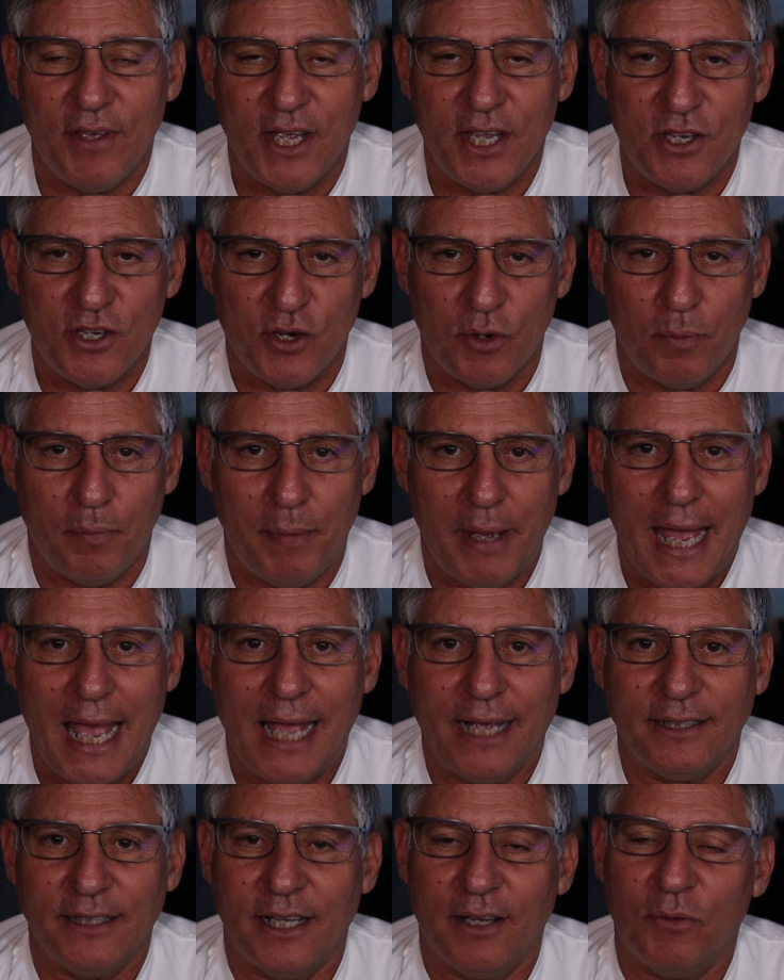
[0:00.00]
in your
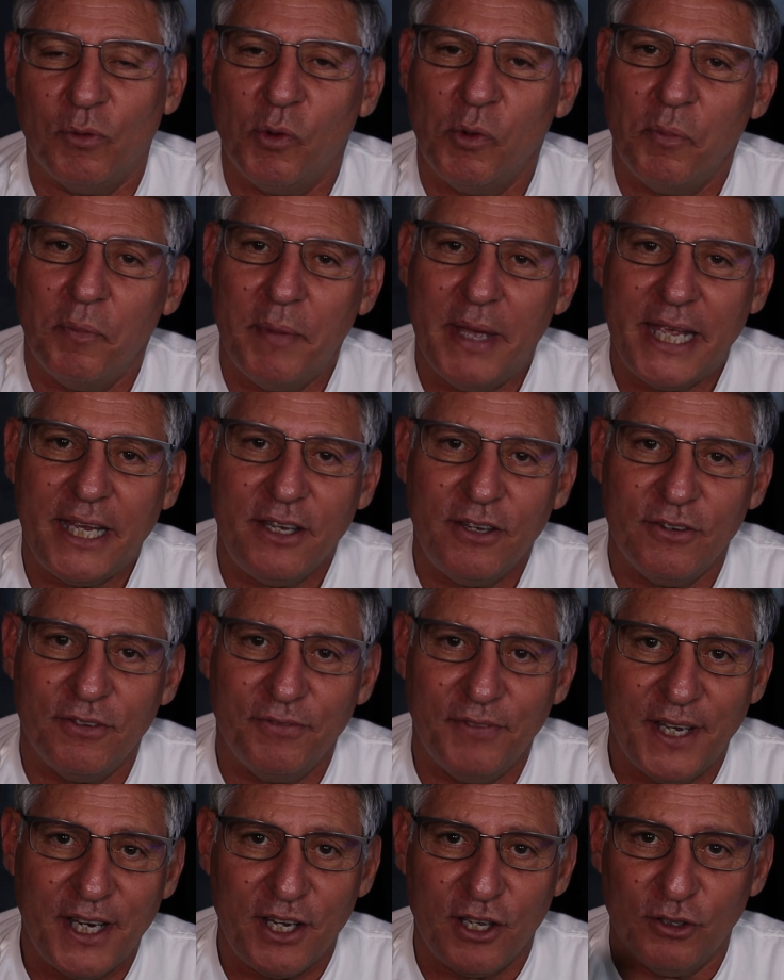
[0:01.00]
bag that will make your
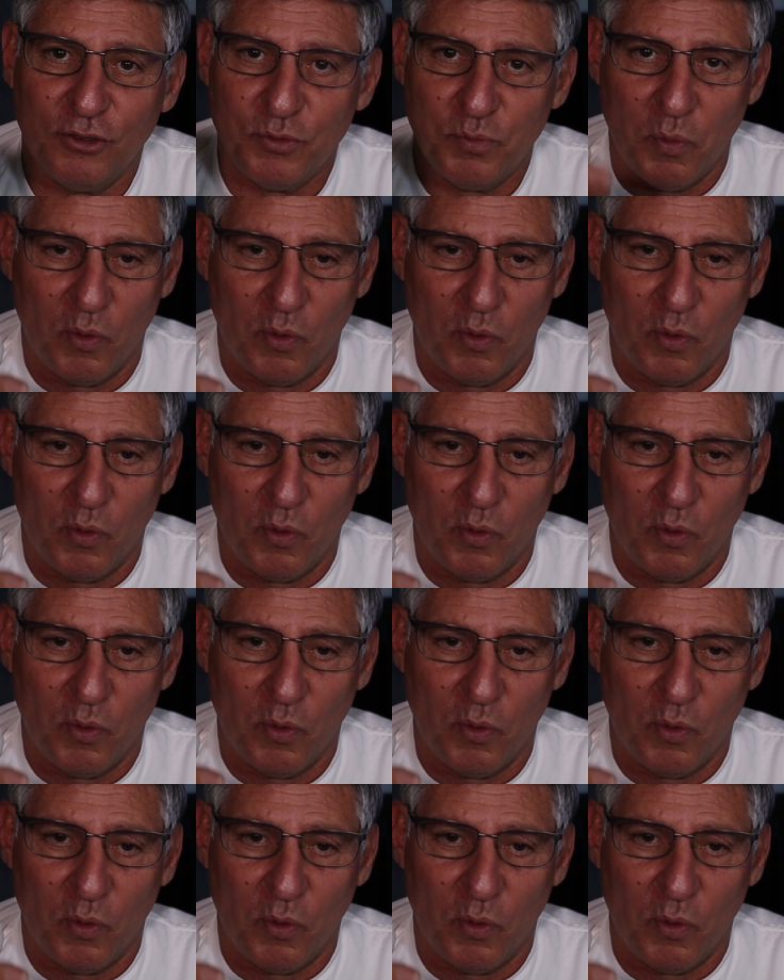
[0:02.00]
videos